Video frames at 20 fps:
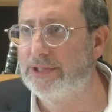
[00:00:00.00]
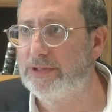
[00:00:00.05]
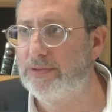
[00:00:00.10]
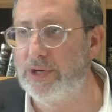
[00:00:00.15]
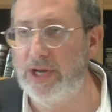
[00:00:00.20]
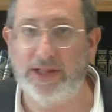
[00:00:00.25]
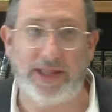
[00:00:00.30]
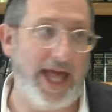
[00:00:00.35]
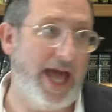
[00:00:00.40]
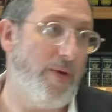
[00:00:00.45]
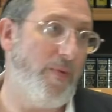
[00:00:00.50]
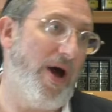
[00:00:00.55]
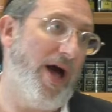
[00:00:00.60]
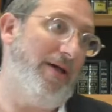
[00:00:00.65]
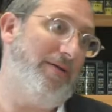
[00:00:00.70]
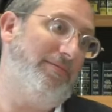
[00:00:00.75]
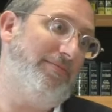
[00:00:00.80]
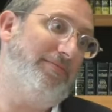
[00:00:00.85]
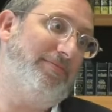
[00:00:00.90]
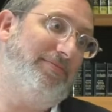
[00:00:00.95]
Would you say,
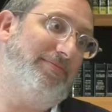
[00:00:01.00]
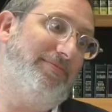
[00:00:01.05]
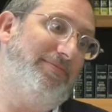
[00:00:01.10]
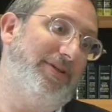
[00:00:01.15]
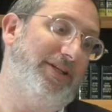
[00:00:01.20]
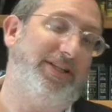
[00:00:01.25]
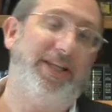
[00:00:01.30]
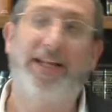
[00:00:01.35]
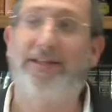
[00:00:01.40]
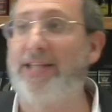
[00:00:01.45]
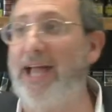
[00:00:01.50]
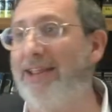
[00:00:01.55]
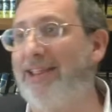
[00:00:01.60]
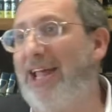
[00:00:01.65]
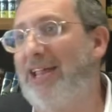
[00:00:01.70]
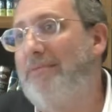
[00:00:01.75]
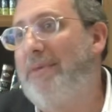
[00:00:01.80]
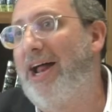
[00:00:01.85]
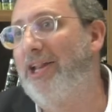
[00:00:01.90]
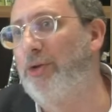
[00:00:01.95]
well, he did it 10
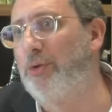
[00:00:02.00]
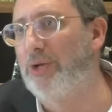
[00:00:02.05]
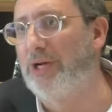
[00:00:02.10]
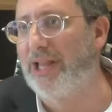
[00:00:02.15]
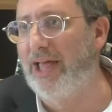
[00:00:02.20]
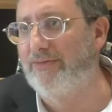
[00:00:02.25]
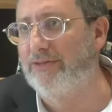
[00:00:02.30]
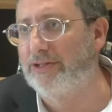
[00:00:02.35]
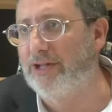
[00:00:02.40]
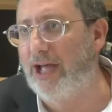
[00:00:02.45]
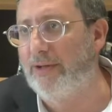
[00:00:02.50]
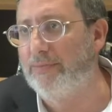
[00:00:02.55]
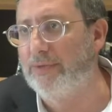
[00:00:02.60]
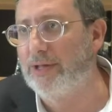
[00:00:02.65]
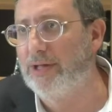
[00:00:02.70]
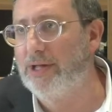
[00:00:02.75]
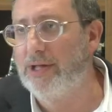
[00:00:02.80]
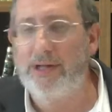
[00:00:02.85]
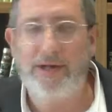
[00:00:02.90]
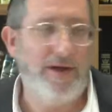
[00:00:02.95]
times, he might do it 11th time?
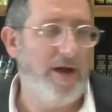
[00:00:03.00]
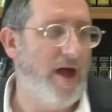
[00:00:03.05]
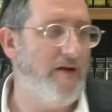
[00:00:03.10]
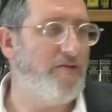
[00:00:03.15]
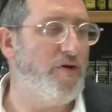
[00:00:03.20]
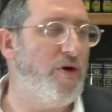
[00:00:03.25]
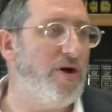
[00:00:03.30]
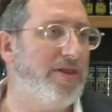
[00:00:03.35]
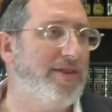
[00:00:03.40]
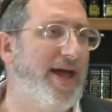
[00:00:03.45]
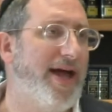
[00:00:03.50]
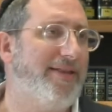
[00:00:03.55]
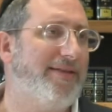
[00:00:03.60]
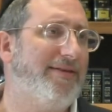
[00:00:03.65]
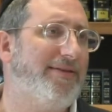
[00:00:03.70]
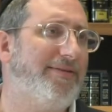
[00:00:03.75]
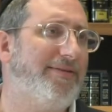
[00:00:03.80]
Of course not.